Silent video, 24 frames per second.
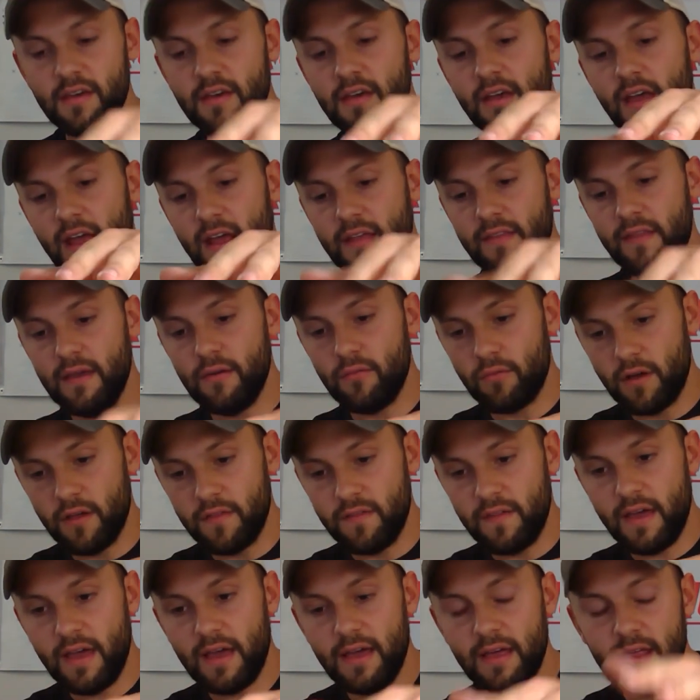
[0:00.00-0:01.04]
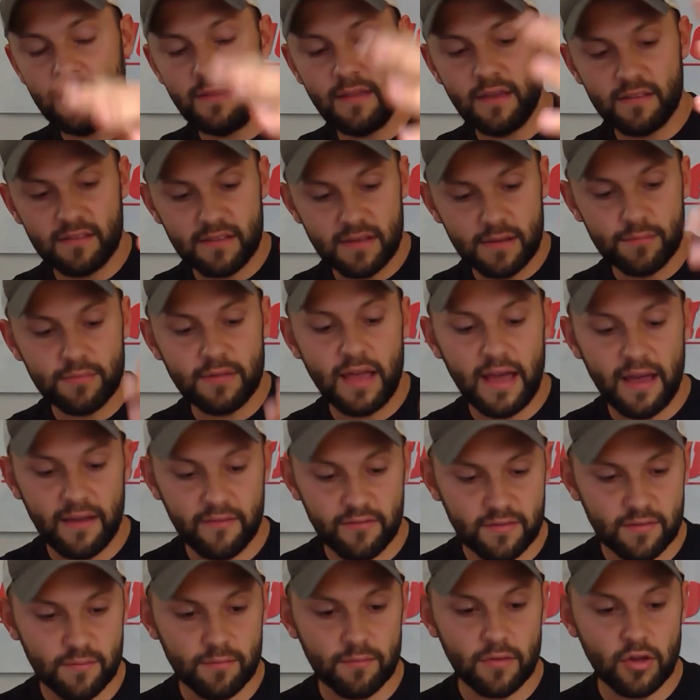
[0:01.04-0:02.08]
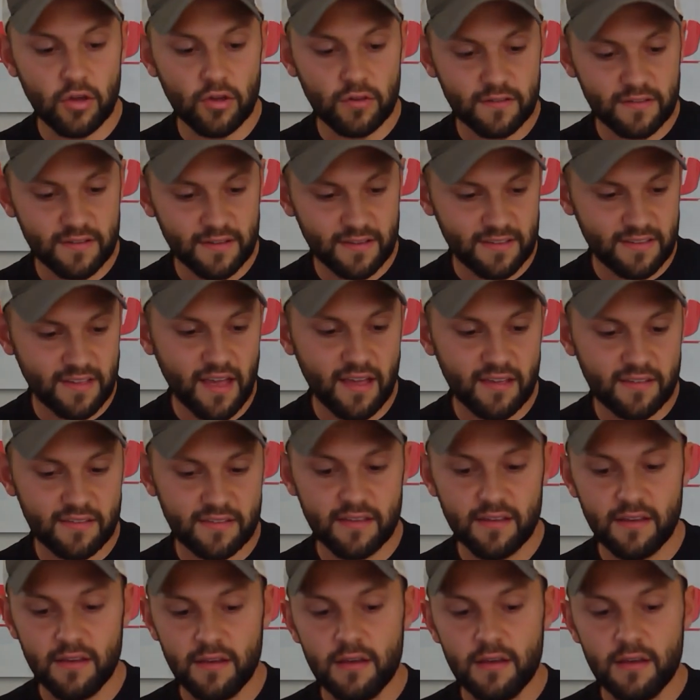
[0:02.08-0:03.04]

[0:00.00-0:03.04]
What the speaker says: and they run that and they seem to have some good success.